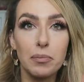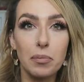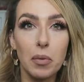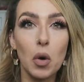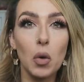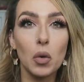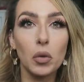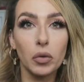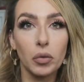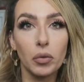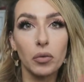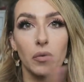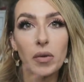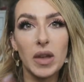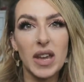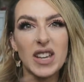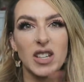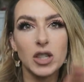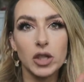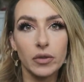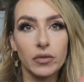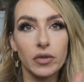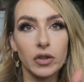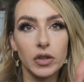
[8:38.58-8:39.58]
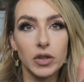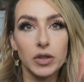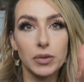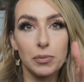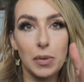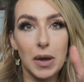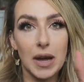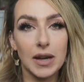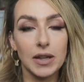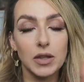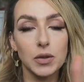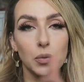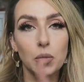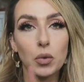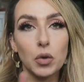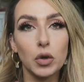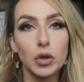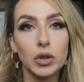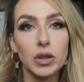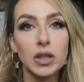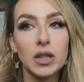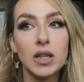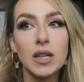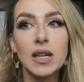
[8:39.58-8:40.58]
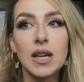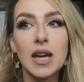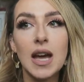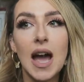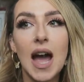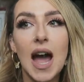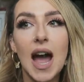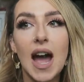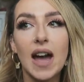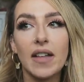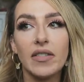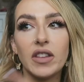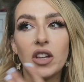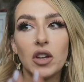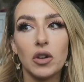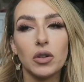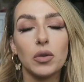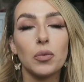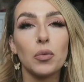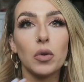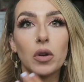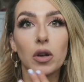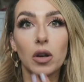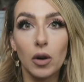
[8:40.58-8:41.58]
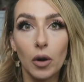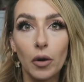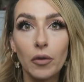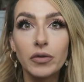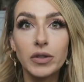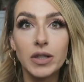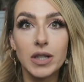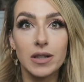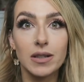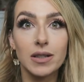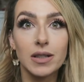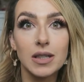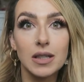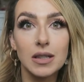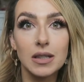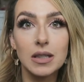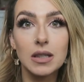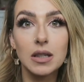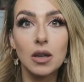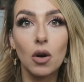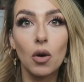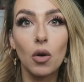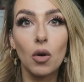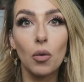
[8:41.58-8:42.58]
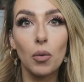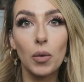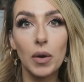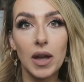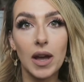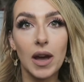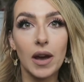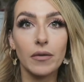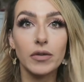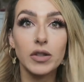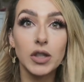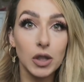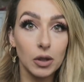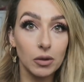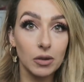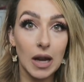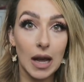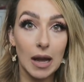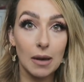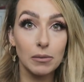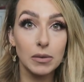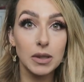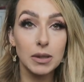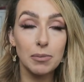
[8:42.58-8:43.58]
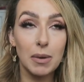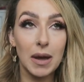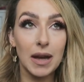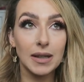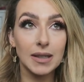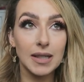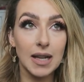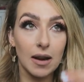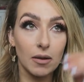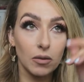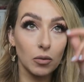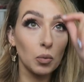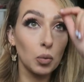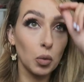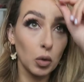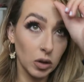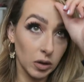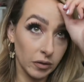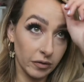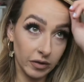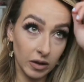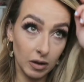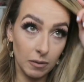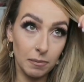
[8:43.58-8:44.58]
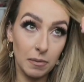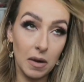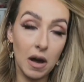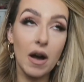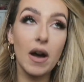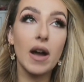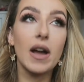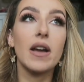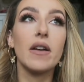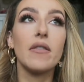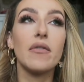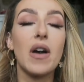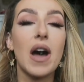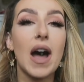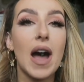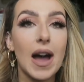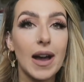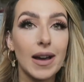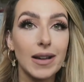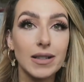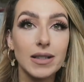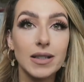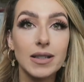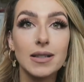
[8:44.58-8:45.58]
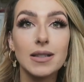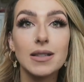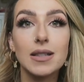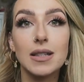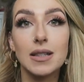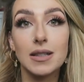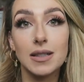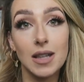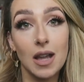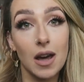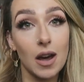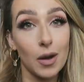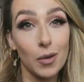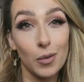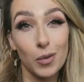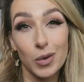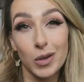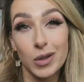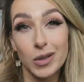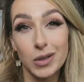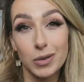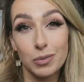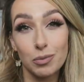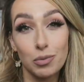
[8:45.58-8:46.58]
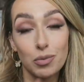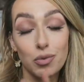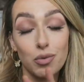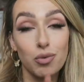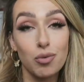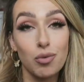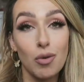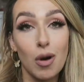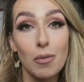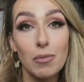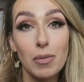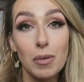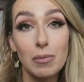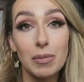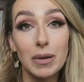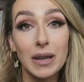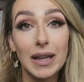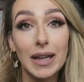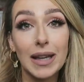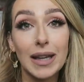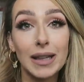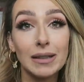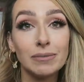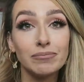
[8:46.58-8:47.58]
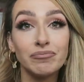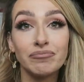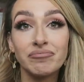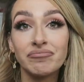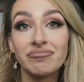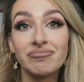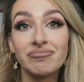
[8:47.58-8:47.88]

both each of us picked one and the other one loved it. So we have two names picked out. One of them I have had since I was probably